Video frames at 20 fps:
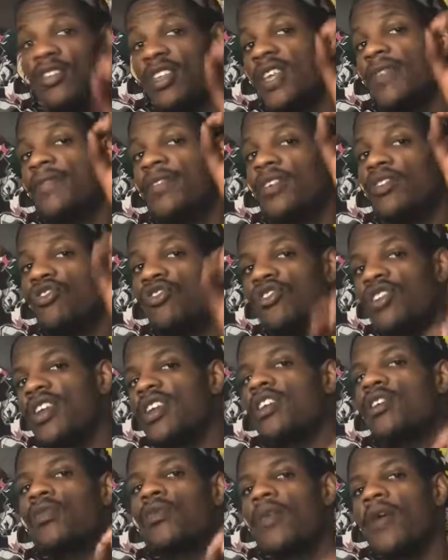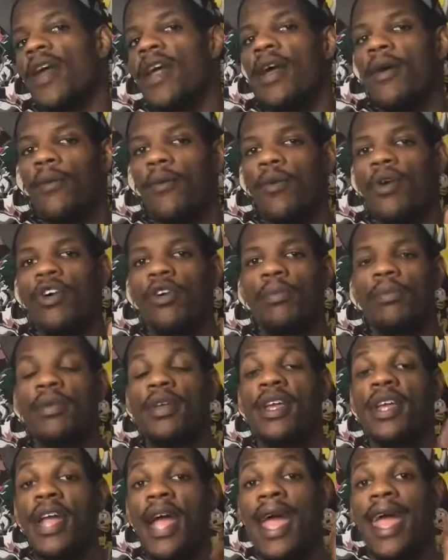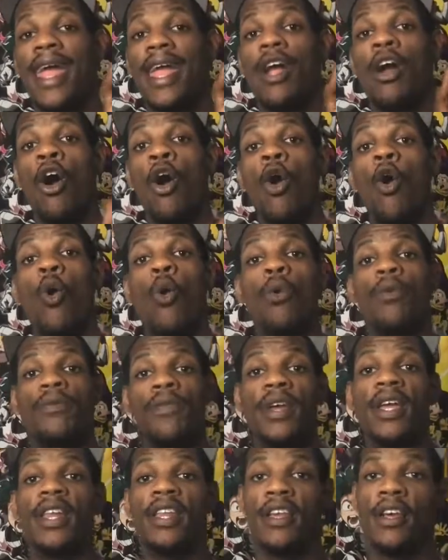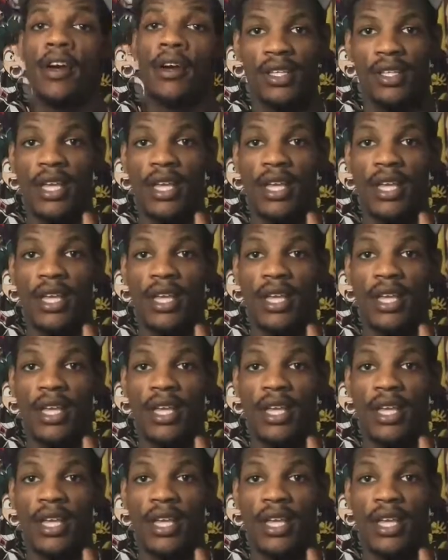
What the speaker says: the Vegeta rant will be a whole video.